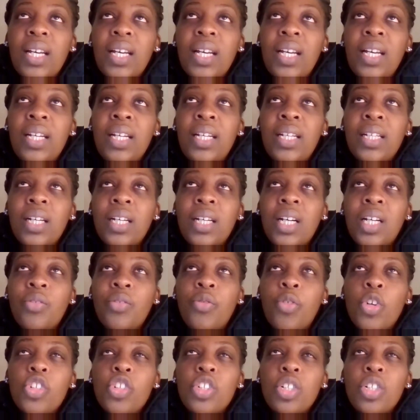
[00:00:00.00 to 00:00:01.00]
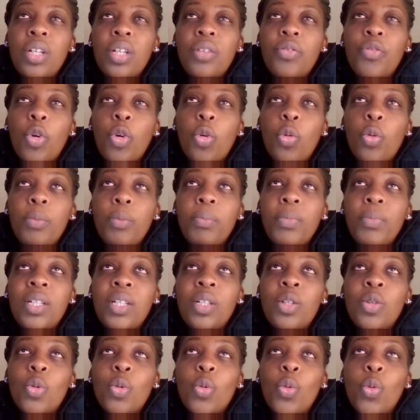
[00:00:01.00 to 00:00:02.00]
And unfortunately for
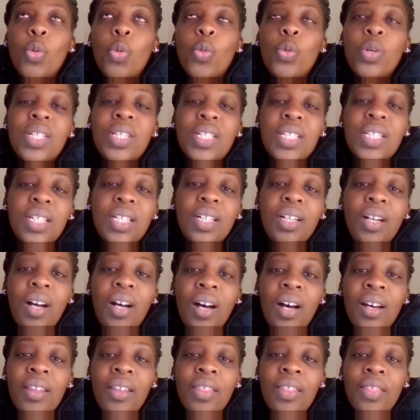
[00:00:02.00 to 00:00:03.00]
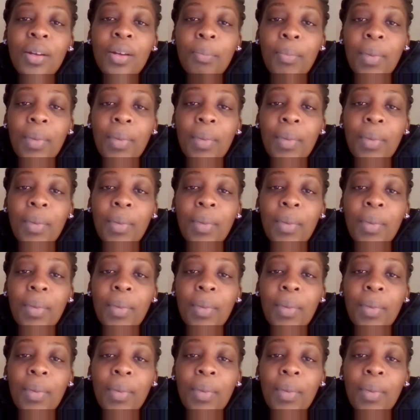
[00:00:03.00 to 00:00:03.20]
women, we still are in the